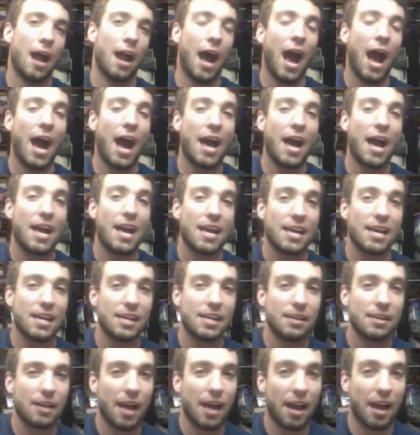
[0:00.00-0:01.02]

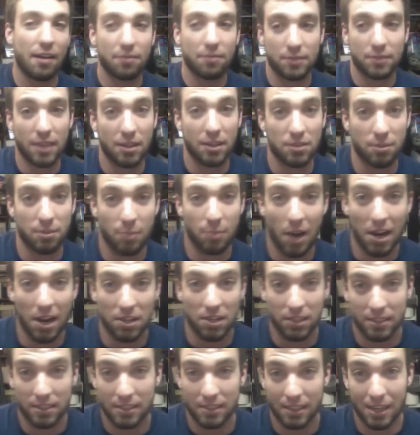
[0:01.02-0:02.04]
I have tons of
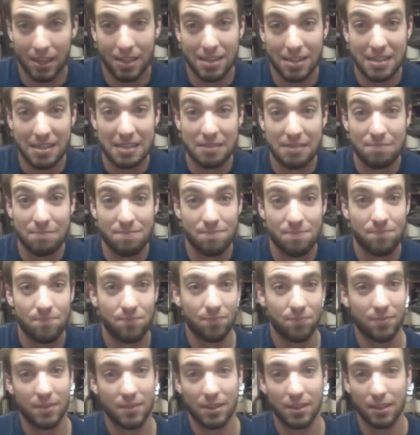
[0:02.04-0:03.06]
projects.
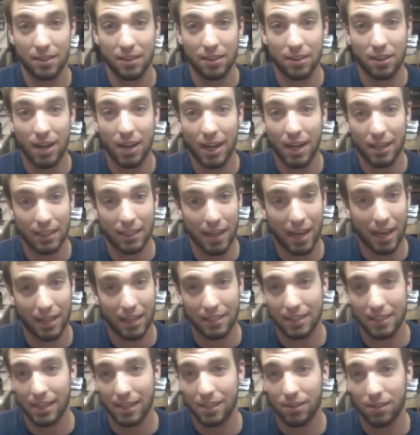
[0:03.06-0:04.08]
I could
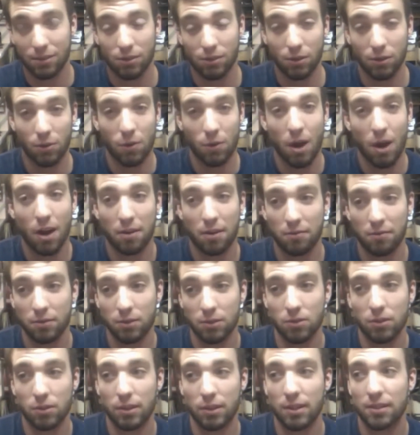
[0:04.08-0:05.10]
take you through a walk
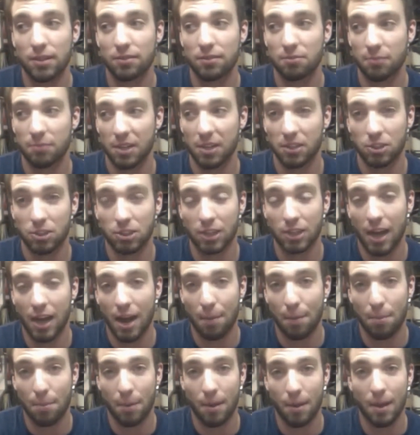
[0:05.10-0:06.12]
view of my
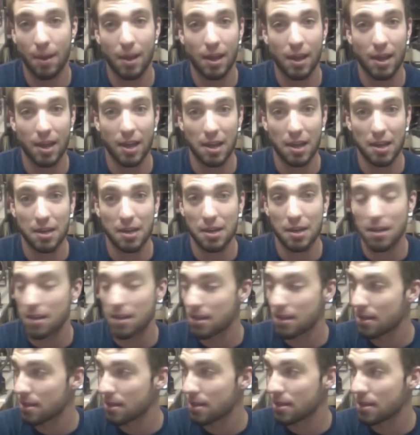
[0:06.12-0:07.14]
shop, and
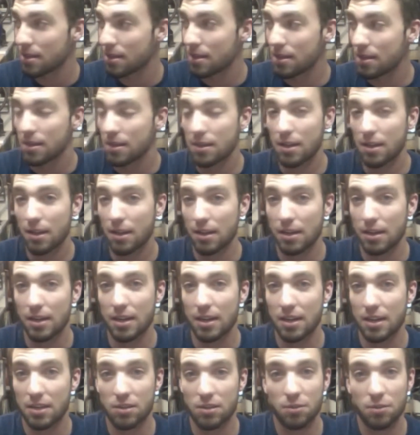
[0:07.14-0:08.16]

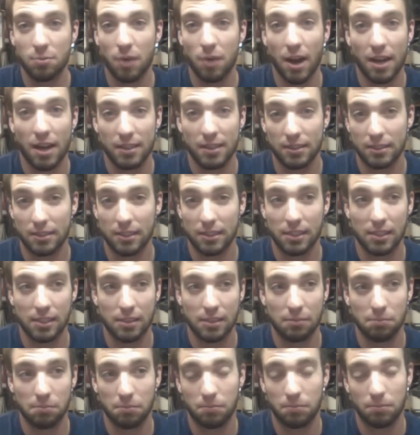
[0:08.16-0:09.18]
you'd probably
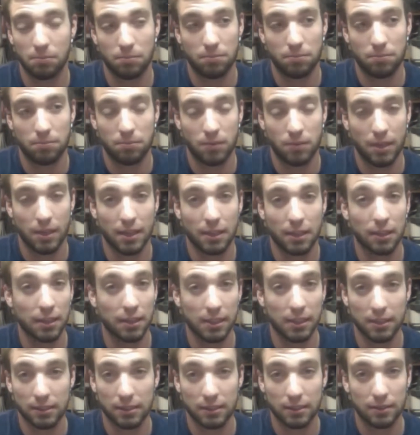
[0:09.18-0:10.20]
see at
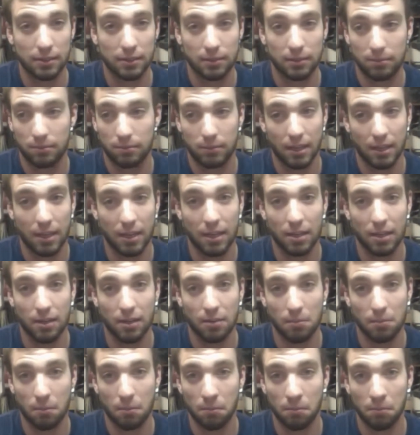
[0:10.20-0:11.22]
least
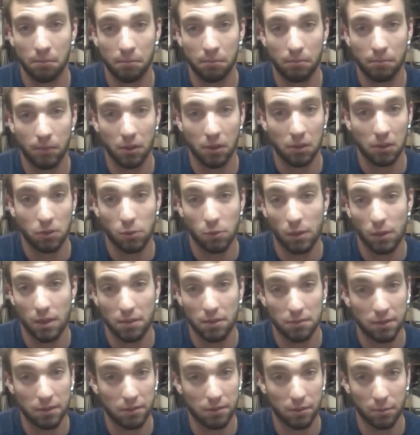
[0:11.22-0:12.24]
10 or
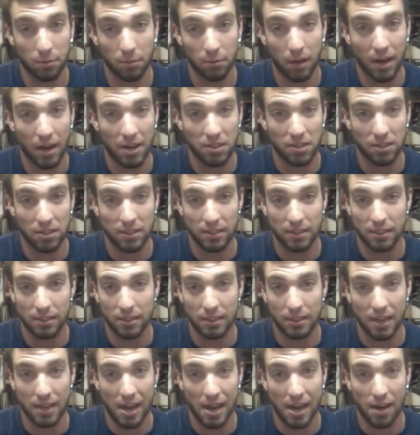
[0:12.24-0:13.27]
12 different projects
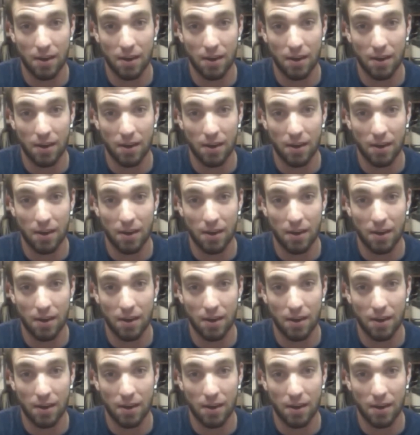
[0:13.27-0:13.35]
that